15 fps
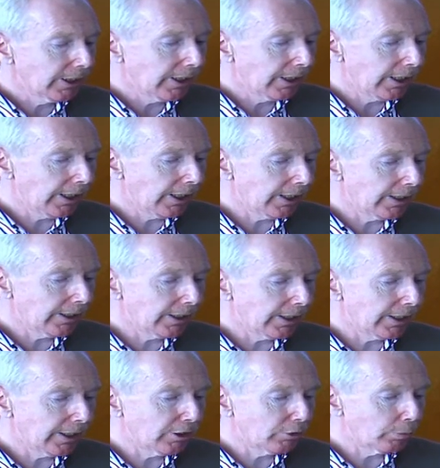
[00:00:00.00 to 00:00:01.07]

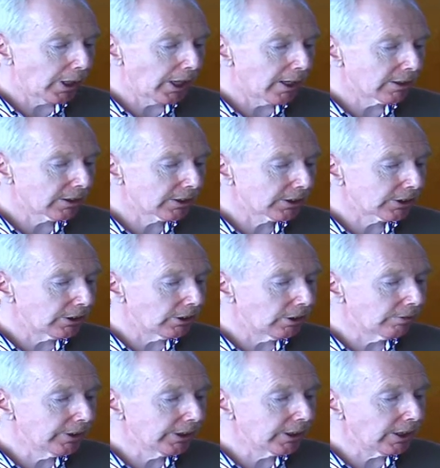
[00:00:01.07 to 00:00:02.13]
parts
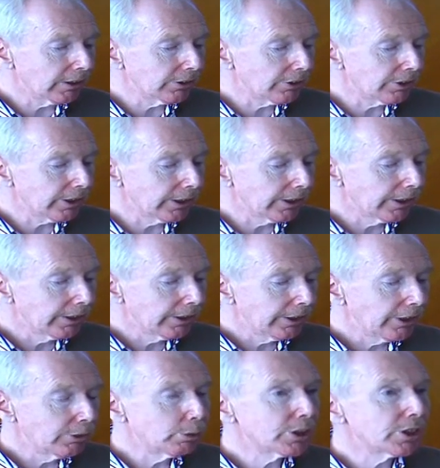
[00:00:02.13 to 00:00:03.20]
of the country. It
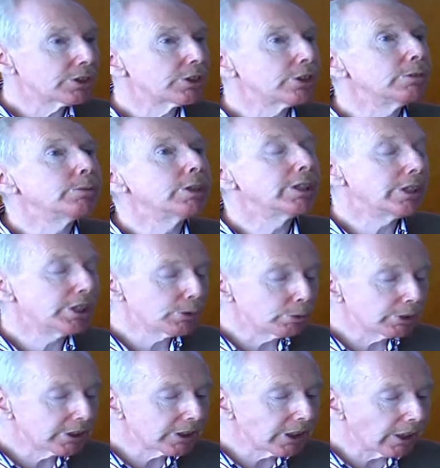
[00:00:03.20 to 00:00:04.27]
was assumed that this
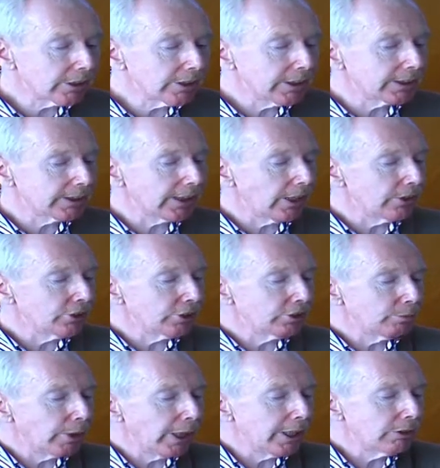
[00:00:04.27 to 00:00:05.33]
would turn the attention of
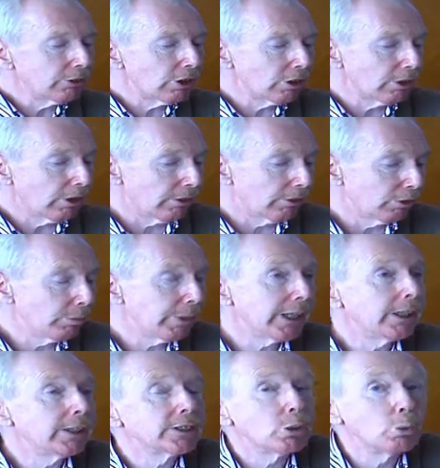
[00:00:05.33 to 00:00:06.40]
many
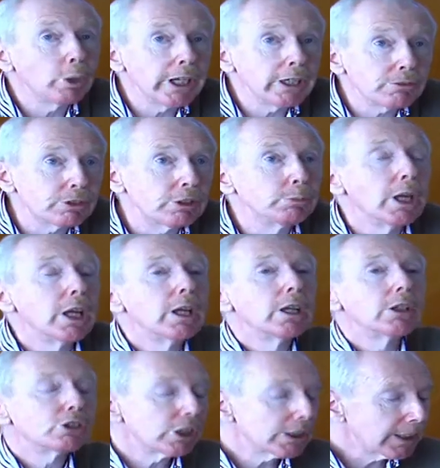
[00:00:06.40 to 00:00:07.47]
Romanians away from
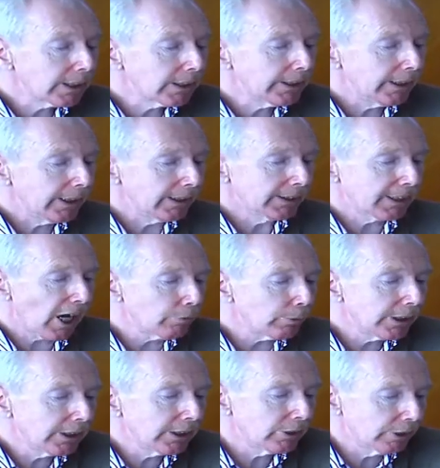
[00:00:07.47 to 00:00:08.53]
critically
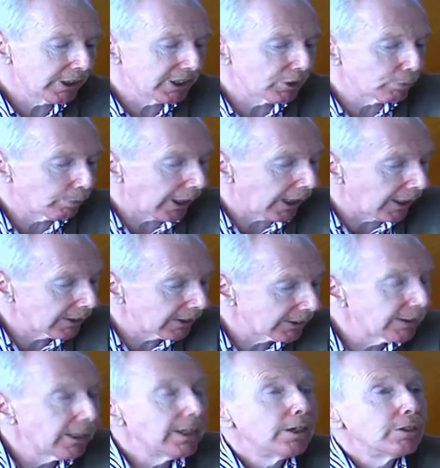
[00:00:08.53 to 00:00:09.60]
examining the recent past,
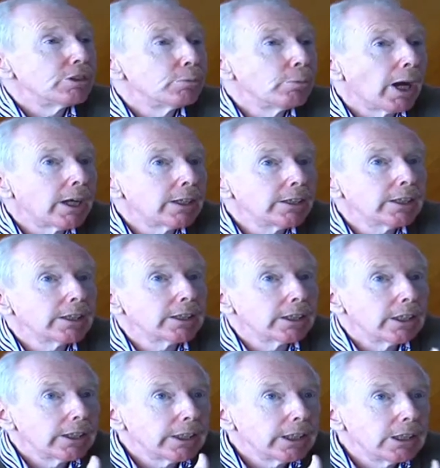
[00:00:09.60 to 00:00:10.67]
demanding
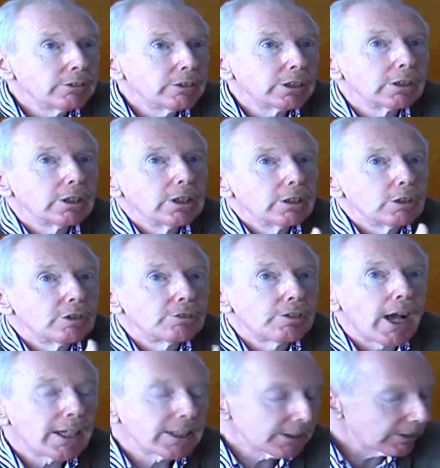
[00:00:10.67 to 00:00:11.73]
even
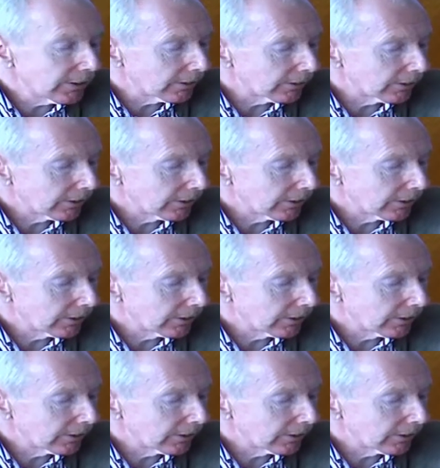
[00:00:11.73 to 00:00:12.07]
faster